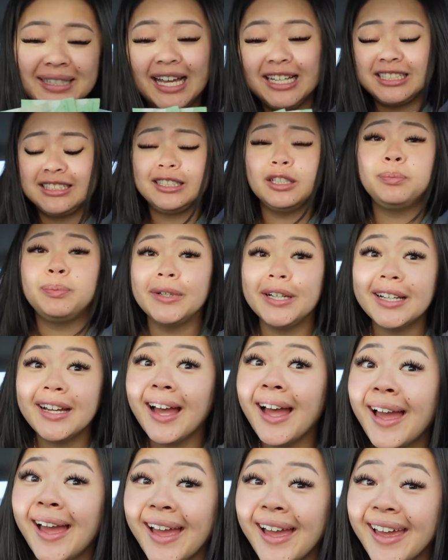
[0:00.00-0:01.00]
That's still pretty
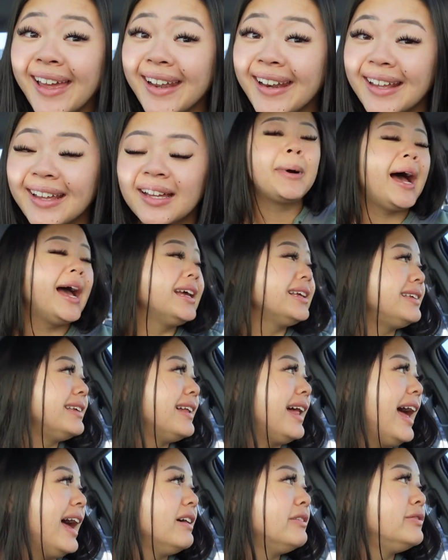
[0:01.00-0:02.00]
good. But I
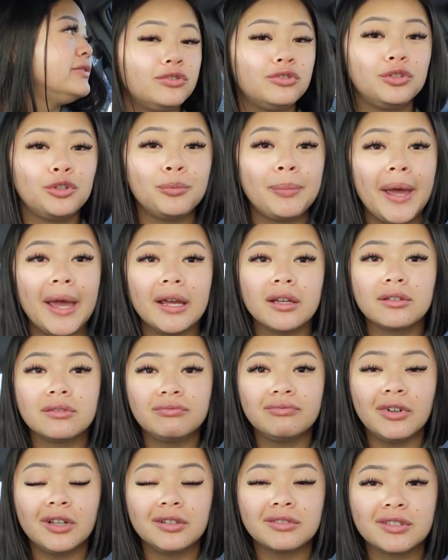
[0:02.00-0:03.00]
still have two bags
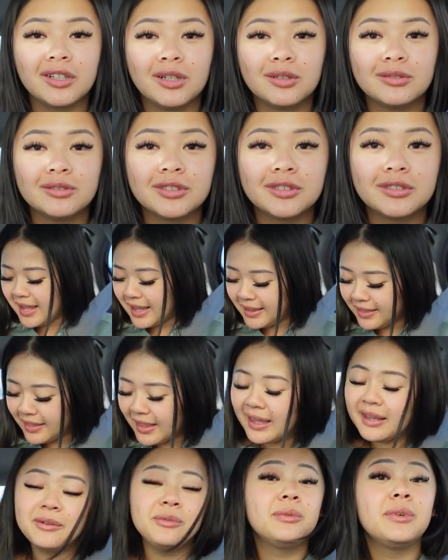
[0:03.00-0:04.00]
full of clothes. And
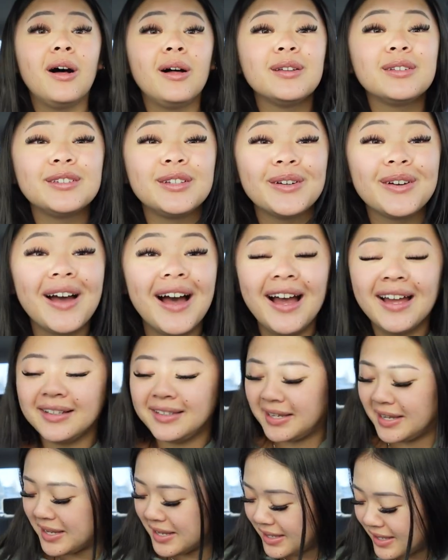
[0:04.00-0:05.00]
then also got,
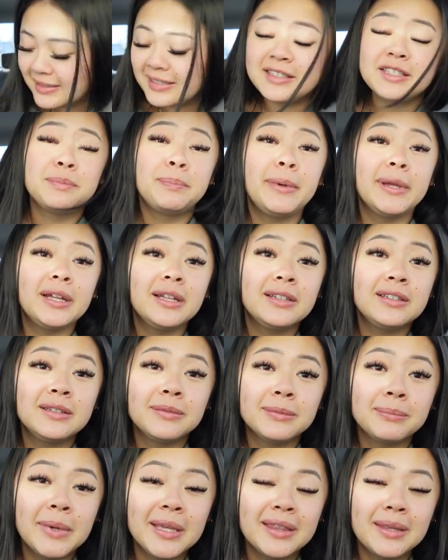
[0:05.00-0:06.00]
since Bills
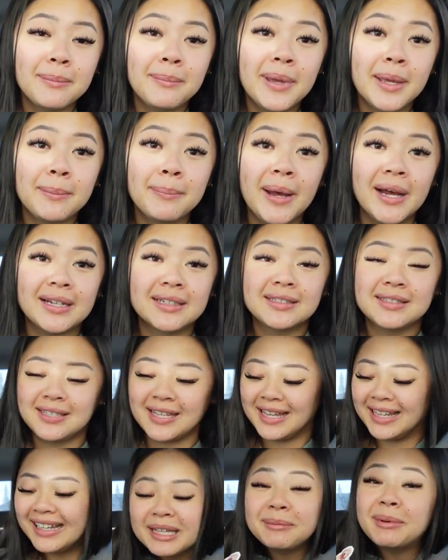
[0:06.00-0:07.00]
made the big bucks,
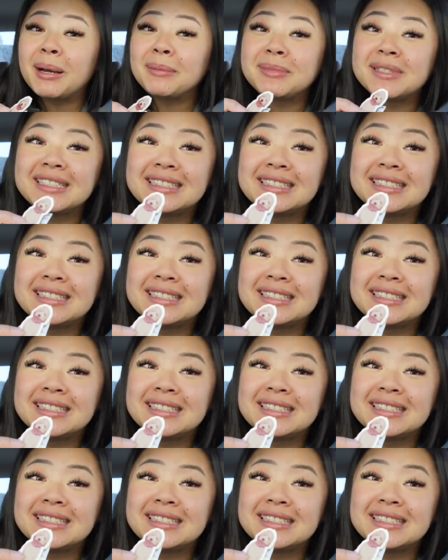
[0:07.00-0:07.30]
he bought me